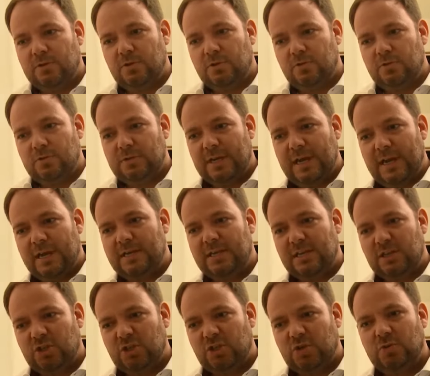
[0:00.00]
use any
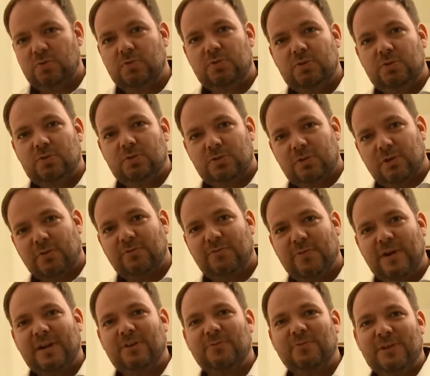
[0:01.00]
excuse to sort of
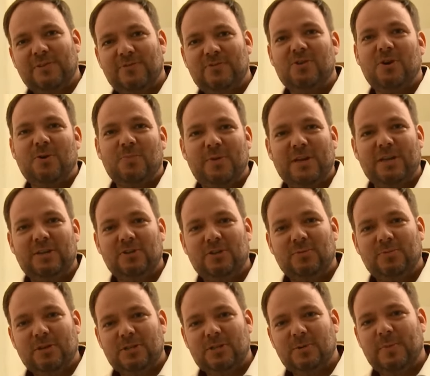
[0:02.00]
find a way of not paying your
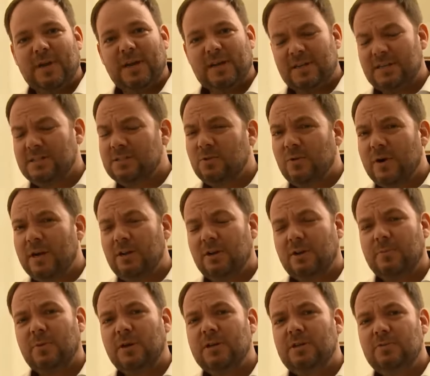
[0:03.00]
deposit back, and it's quite a lot
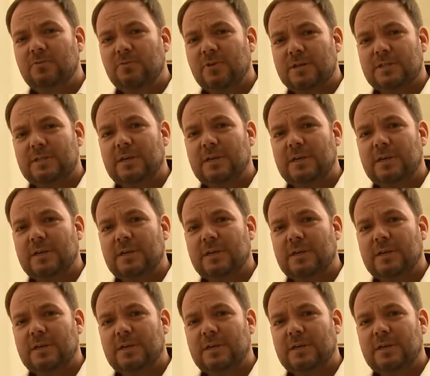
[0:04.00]
of money you've got